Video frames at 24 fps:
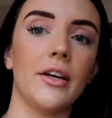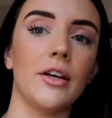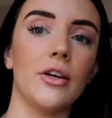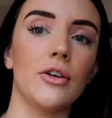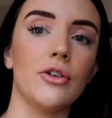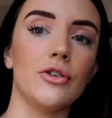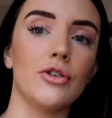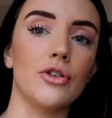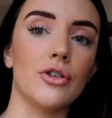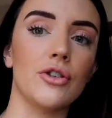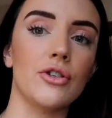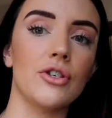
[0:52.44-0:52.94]
you
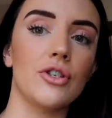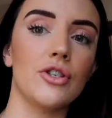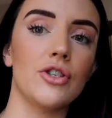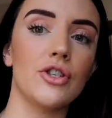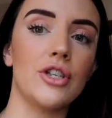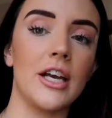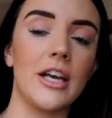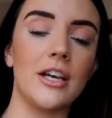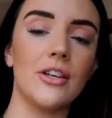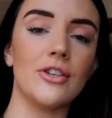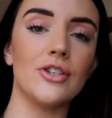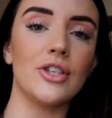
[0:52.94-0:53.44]
can just
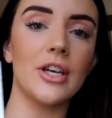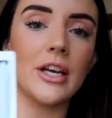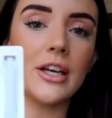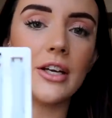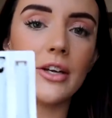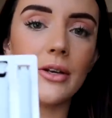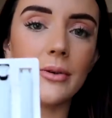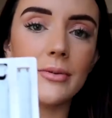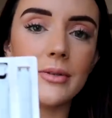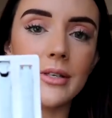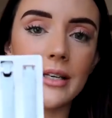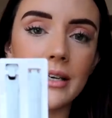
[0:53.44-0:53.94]
change it
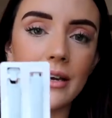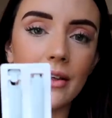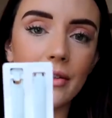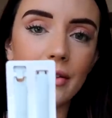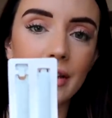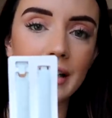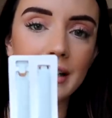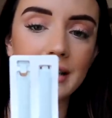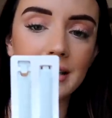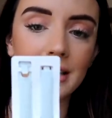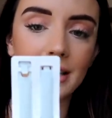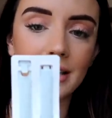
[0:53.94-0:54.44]
using
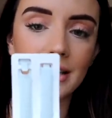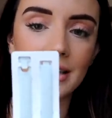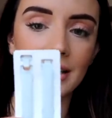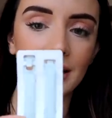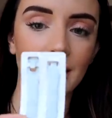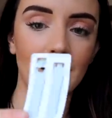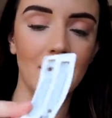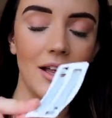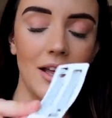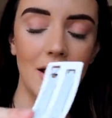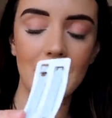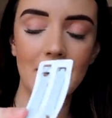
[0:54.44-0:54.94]
these
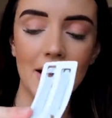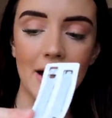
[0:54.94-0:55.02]
little